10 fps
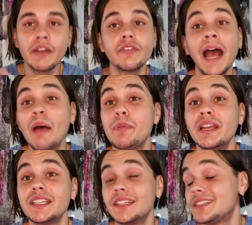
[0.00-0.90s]
And
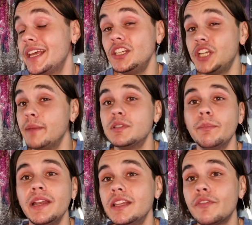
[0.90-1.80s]
happiness, it takes shapes
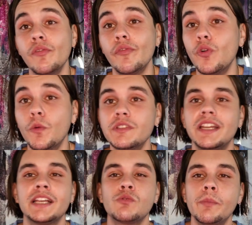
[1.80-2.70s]
in many different
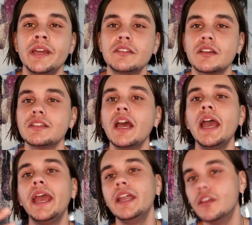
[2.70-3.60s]
forms, and that's what makes us
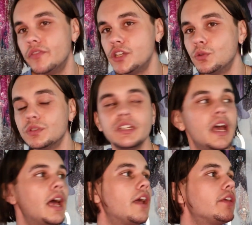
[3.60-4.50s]
individuals.
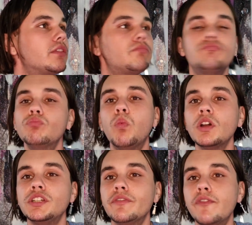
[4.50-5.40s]

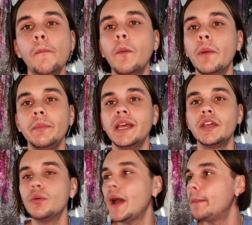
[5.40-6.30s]
watching football may
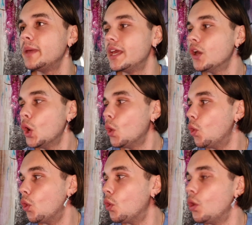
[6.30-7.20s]
make you happy,
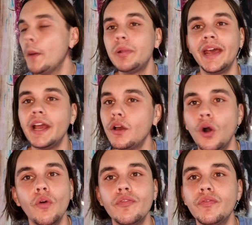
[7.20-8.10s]
or playing
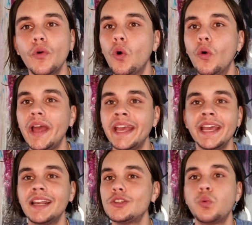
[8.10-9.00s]
golf, or
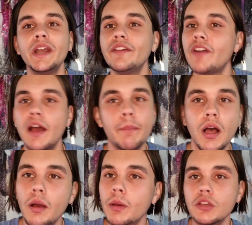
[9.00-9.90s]
eating 25
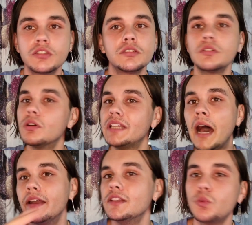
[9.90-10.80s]
burgers, or
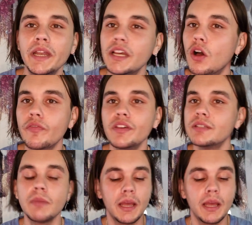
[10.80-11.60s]
downing 20 coffees